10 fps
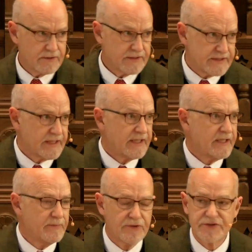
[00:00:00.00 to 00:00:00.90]
Today,
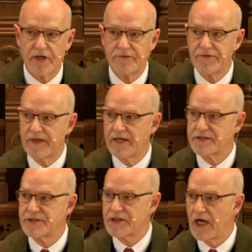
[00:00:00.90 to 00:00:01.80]
most often, that is
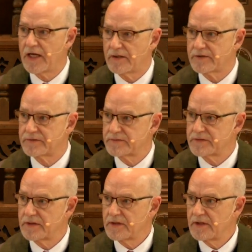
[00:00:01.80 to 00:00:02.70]
a child,
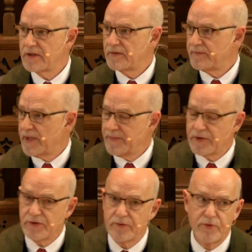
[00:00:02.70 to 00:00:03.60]
maybe a
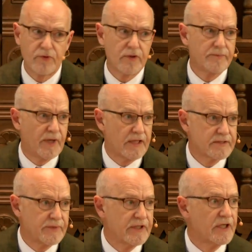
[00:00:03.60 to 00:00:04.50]
newborn,
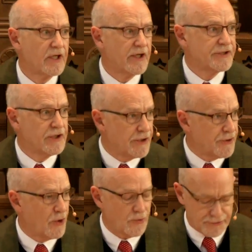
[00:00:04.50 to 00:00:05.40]
possibly a, an
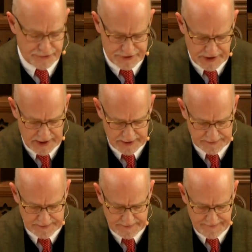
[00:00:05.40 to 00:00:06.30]
older
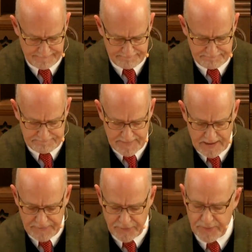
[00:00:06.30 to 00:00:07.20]
child.
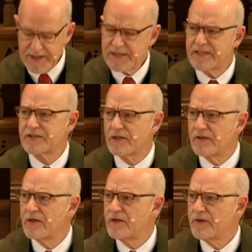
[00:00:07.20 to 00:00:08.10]
The reasons
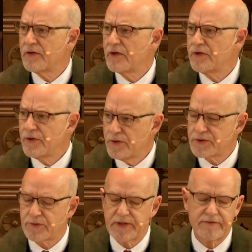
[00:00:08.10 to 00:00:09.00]

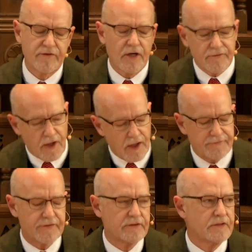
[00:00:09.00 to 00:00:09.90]
usually involve,
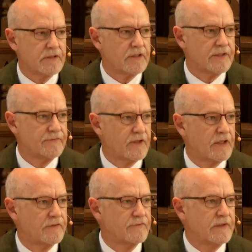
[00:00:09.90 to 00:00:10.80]
often
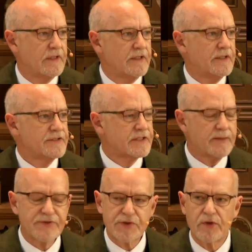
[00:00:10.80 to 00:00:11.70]
involve,
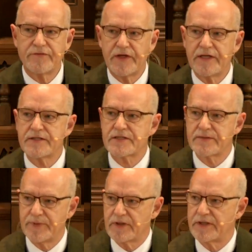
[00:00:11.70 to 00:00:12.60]
some sort of
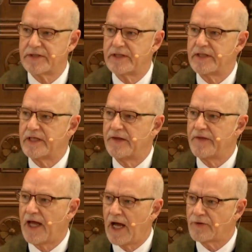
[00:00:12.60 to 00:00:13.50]
instability in
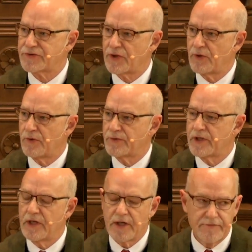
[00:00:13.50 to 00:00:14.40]
the household
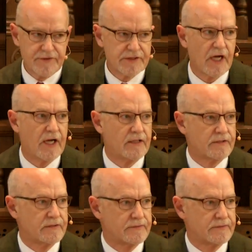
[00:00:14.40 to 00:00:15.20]
of the child